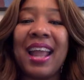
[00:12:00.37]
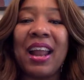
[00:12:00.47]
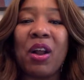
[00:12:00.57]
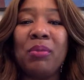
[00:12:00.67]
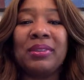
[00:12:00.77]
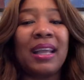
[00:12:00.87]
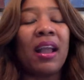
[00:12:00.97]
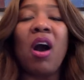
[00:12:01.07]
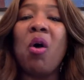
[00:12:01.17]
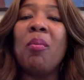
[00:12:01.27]
at home saying,
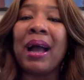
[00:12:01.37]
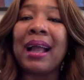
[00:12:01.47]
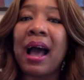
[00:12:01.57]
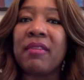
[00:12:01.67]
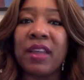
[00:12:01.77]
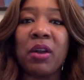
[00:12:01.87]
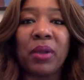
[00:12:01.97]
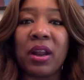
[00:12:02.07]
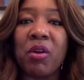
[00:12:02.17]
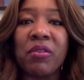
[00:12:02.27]
oh my God, they don't
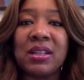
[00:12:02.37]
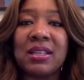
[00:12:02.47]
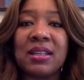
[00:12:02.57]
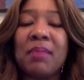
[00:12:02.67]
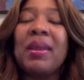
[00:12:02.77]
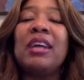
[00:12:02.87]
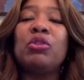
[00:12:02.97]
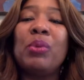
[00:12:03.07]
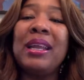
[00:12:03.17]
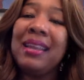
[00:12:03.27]
get over this thing because
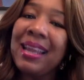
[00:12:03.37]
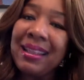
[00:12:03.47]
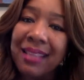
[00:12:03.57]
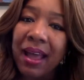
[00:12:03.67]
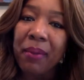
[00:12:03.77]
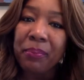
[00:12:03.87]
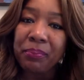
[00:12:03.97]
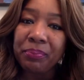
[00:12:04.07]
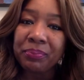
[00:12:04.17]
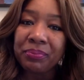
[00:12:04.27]
we need them.
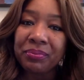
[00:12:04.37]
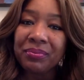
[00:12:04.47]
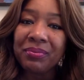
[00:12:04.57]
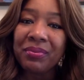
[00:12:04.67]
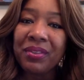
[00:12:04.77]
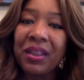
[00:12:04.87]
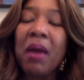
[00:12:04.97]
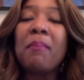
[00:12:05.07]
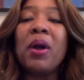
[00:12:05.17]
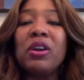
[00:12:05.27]

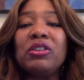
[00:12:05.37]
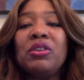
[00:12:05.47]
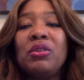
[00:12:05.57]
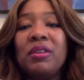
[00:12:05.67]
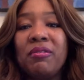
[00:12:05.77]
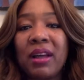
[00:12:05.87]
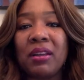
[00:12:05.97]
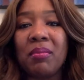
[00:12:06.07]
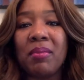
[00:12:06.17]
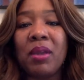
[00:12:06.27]
Personal
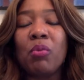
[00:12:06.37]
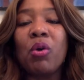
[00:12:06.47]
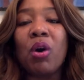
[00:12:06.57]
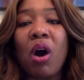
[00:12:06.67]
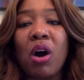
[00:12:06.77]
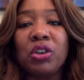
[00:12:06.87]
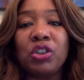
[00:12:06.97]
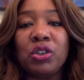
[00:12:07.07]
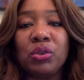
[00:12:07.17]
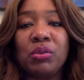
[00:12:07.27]
development will cause
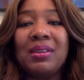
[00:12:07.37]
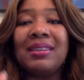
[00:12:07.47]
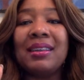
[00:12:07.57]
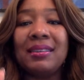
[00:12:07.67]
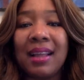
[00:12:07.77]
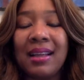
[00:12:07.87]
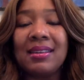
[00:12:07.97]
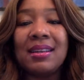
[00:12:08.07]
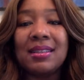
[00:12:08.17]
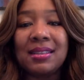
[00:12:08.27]
you to let
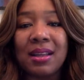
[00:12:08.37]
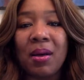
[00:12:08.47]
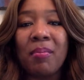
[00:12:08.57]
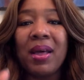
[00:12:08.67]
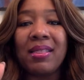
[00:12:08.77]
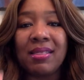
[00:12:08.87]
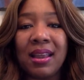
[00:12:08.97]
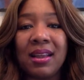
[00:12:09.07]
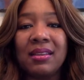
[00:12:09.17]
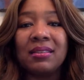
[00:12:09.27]
some
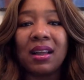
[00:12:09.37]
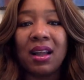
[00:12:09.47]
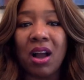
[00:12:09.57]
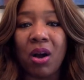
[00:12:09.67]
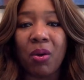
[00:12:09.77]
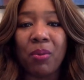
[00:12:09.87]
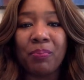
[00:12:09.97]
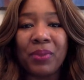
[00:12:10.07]
things go.